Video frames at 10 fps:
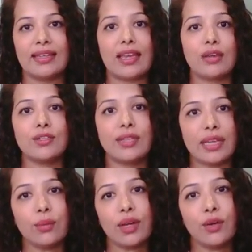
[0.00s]
Now,
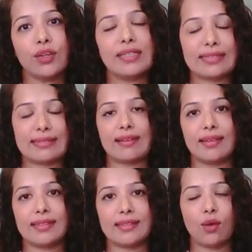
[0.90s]
today we are going to
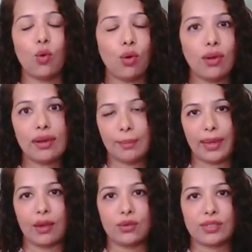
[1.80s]
discuss all
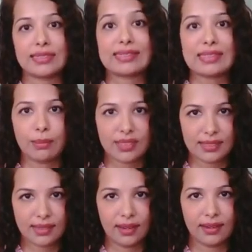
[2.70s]
about summer
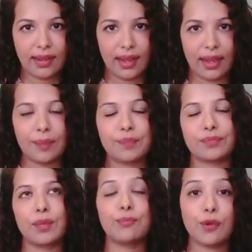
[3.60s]
skincare,
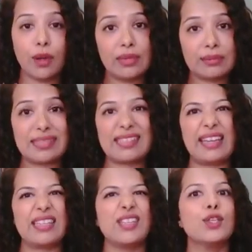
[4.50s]
the problems
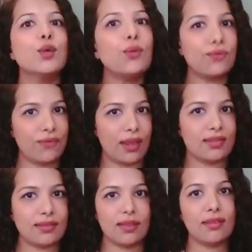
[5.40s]
that you
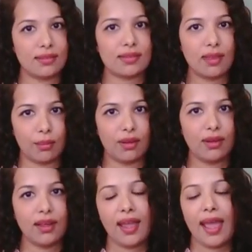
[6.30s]
face in summer,
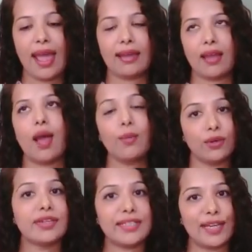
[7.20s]
and I'm
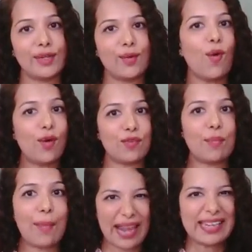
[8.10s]
going to tell you all of
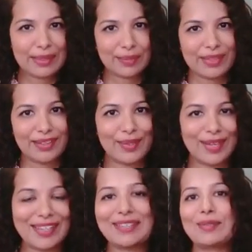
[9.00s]
my tips and
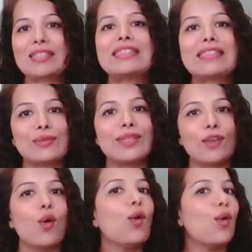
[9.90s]
tricks to deal with
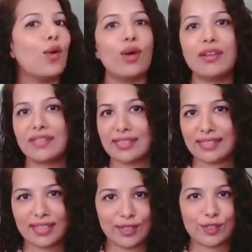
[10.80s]
all of these
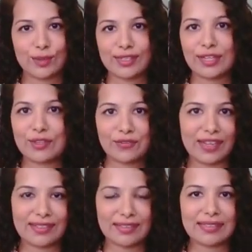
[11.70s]
skin issues that you
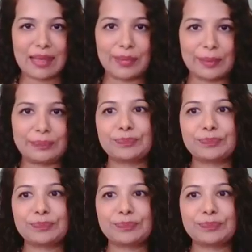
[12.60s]
face in summer.